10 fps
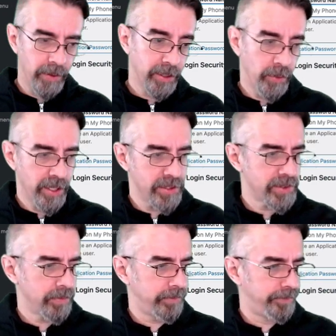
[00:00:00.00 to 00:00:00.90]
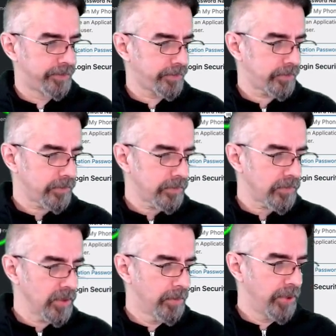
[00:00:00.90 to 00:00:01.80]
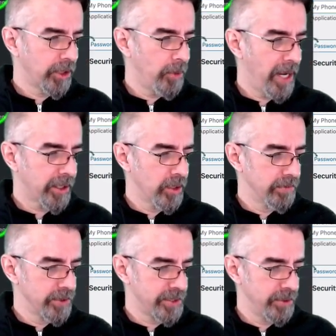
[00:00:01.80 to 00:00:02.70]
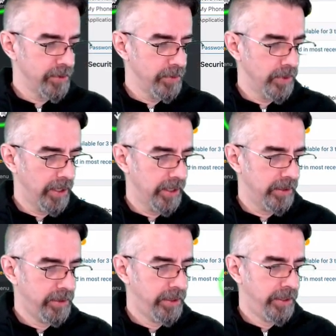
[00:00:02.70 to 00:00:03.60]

anyways, but go back over to